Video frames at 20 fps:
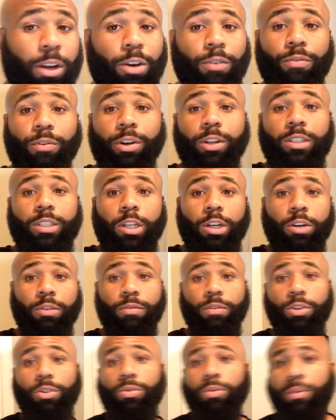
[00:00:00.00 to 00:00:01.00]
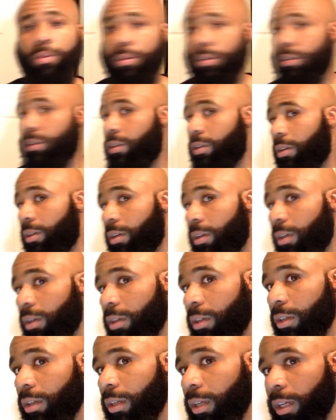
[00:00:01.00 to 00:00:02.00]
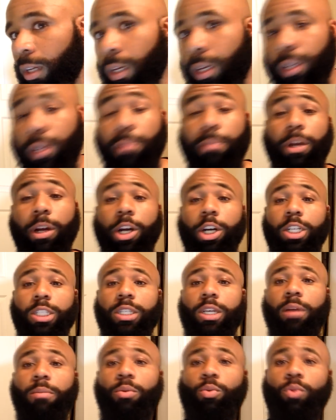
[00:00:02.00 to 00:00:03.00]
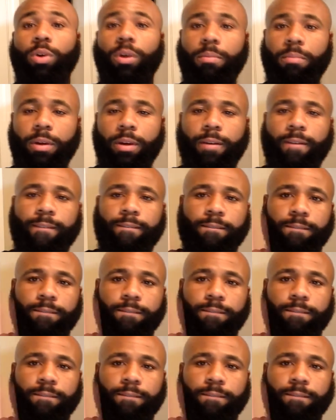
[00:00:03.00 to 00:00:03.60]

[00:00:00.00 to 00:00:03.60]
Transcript: there for this interview, and the beard is coming with me.